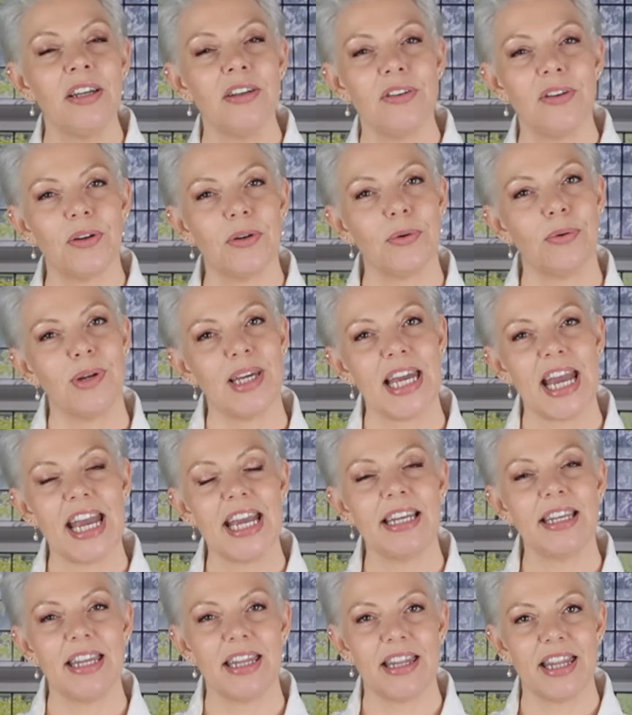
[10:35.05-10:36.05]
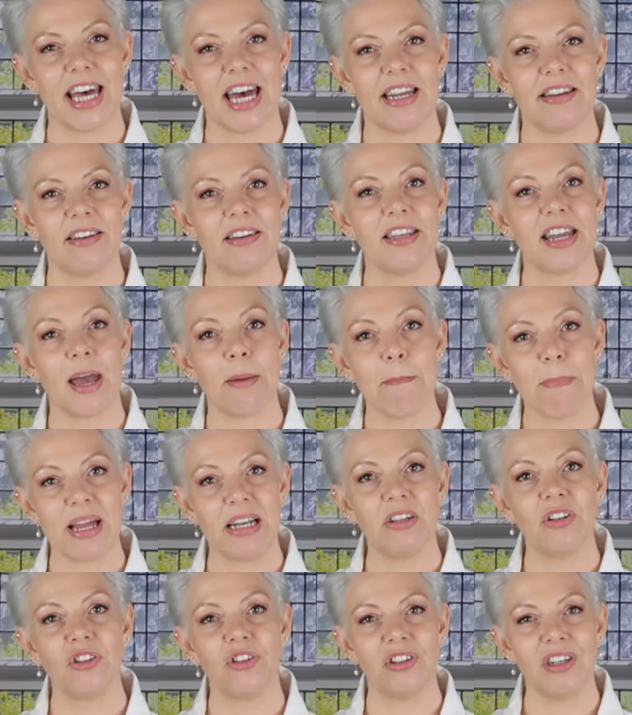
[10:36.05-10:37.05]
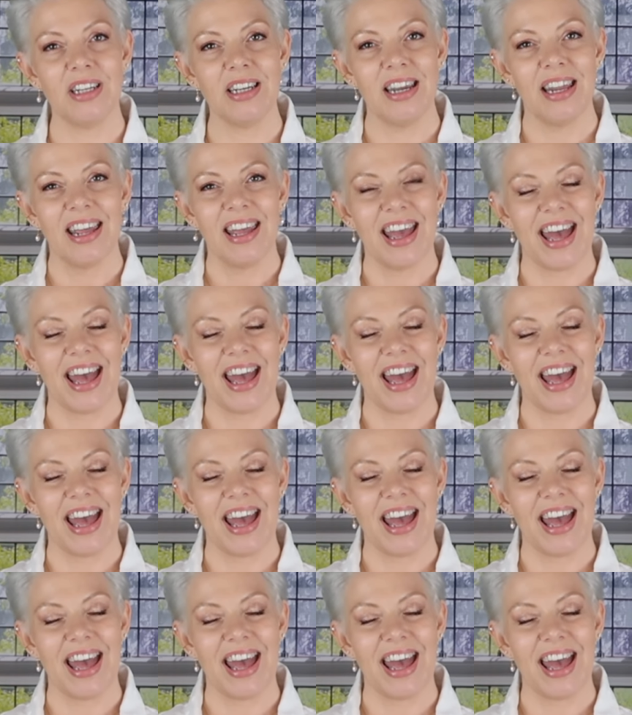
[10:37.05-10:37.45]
to create that dimension